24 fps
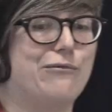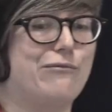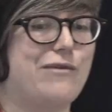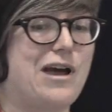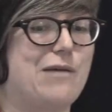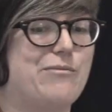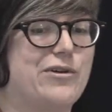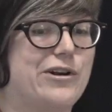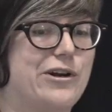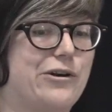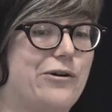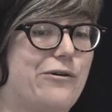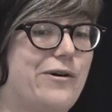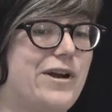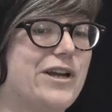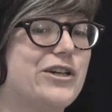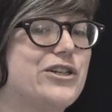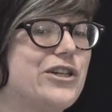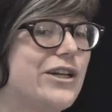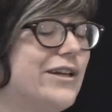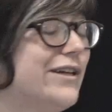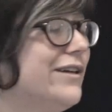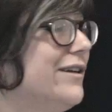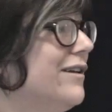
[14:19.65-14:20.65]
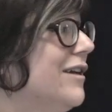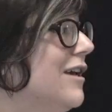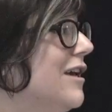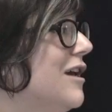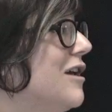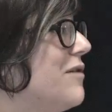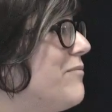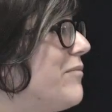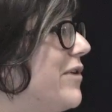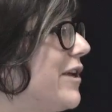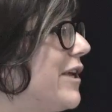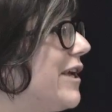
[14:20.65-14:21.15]
and rapid iteration
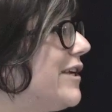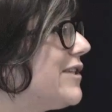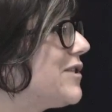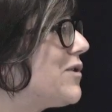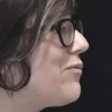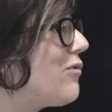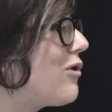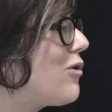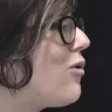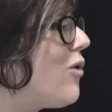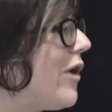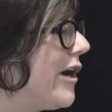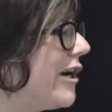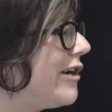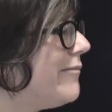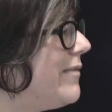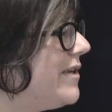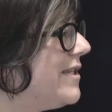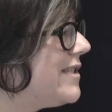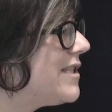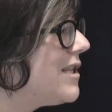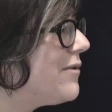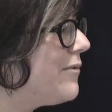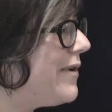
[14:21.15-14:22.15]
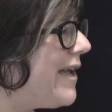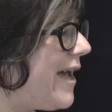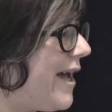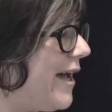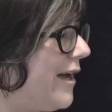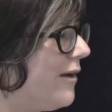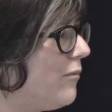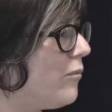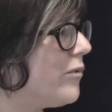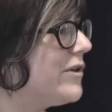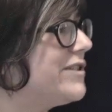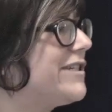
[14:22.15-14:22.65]
because the requirements that we
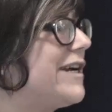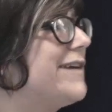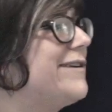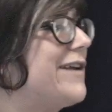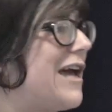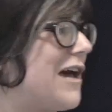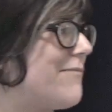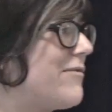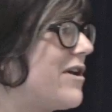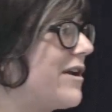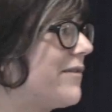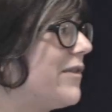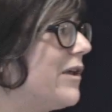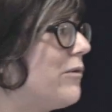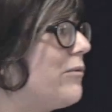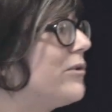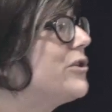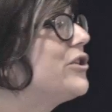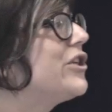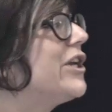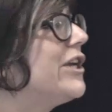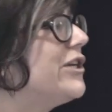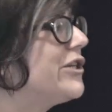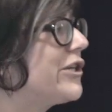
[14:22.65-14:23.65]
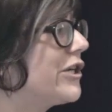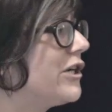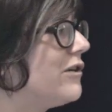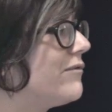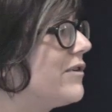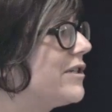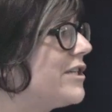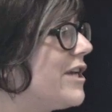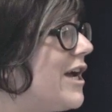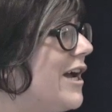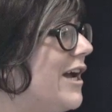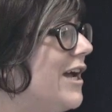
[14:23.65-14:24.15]
had were dynamic. They were changing
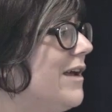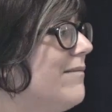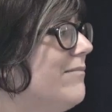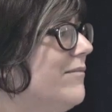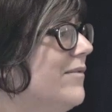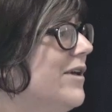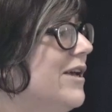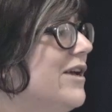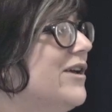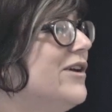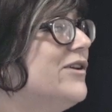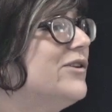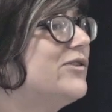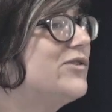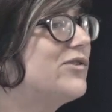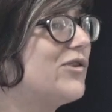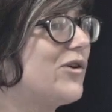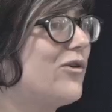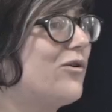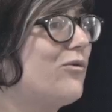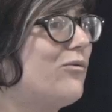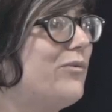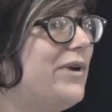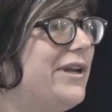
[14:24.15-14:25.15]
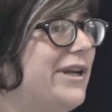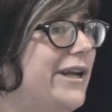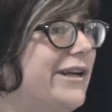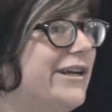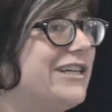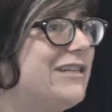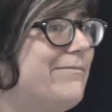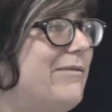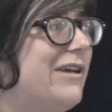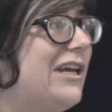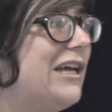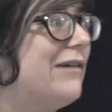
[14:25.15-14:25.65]
over time, so we needed
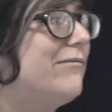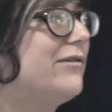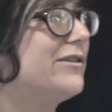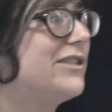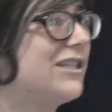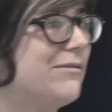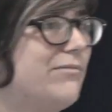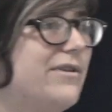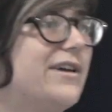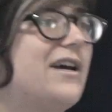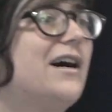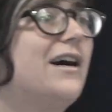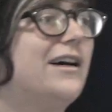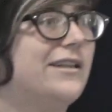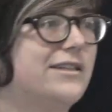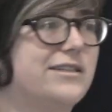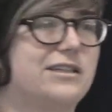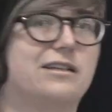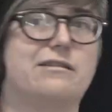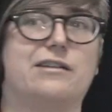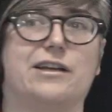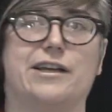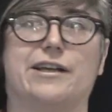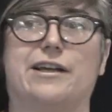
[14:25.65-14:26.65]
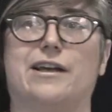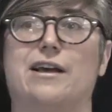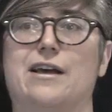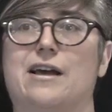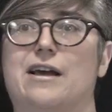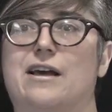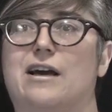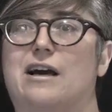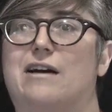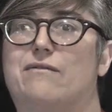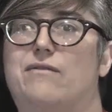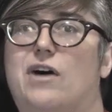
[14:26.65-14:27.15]
to be able to be constantly
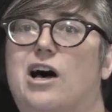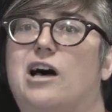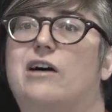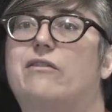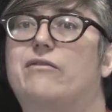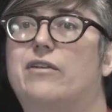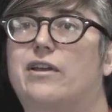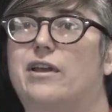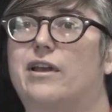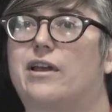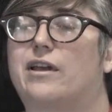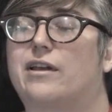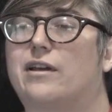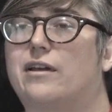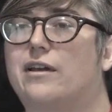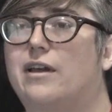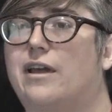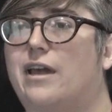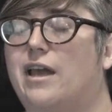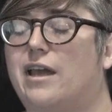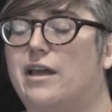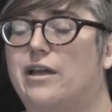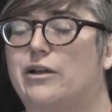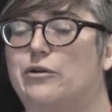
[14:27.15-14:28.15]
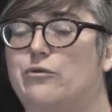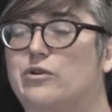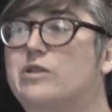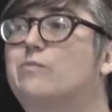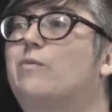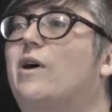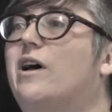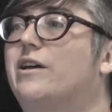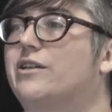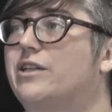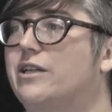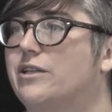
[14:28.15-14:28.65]
evolving and
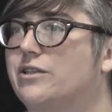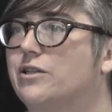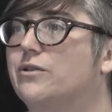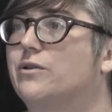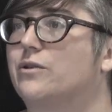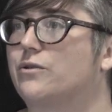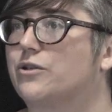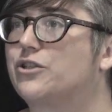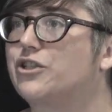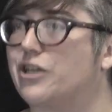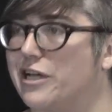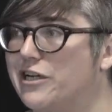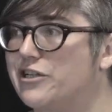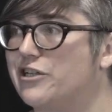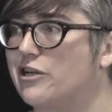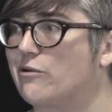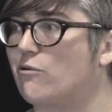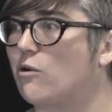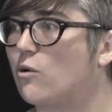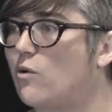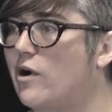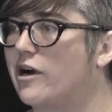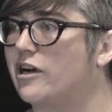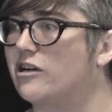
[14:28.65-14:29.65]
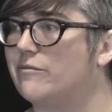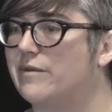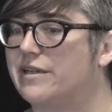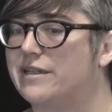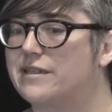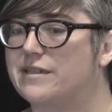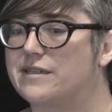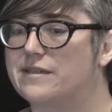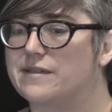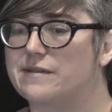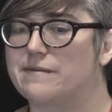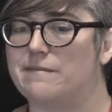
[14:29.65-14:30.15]
responding to those changing
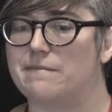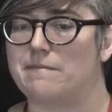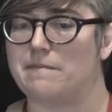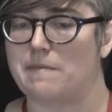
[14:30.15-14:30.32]
requirements.